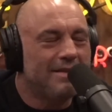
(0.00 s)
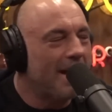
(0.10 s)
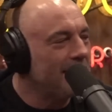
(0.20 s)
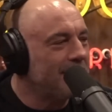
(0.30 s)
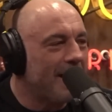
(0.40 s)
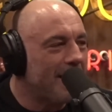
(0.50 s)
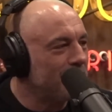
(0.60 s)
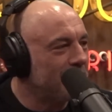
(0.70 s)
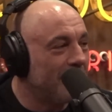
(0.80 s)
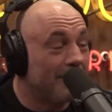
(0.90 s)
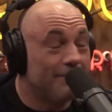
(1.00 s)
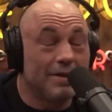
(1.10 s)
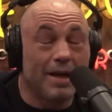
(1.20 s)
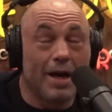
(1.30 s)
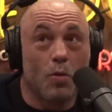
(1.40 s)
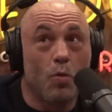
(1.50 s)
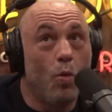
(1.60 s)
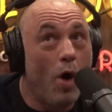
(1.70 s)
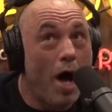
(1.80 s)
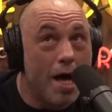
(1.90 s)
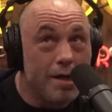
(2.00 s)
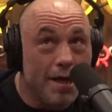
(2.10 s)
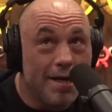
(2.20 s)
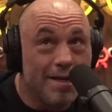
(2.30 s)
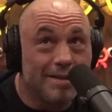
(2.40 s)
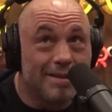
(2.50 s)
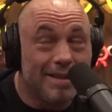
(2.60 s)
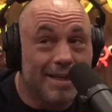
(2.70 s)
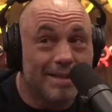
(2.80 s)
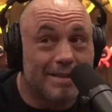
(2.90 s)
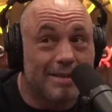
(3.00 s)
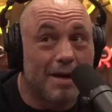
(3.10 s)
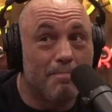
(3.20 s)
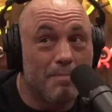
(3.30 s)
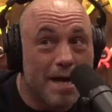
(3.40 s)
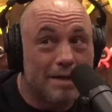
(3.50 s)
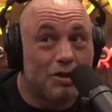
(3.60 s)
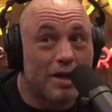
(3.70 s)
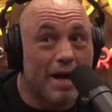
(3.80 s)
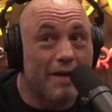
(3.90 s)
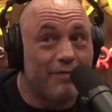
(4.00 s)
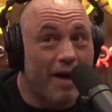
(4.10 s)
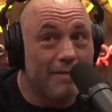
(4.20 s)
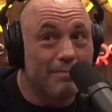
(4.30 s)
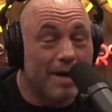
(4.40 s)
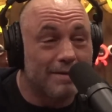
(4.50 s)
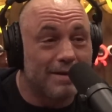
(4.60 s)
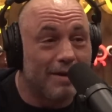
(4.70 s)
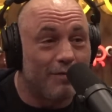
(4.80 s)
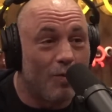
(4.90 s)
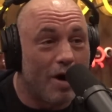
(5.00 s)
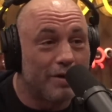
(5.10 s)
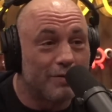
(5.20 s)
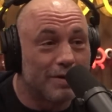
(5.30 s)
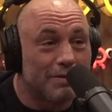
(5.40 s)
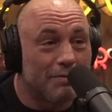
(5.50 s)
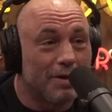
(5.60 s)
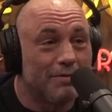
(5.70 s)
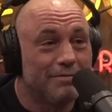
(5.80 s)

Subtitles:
That dab stuff, you're like, what is this dimension I find myself wandering through?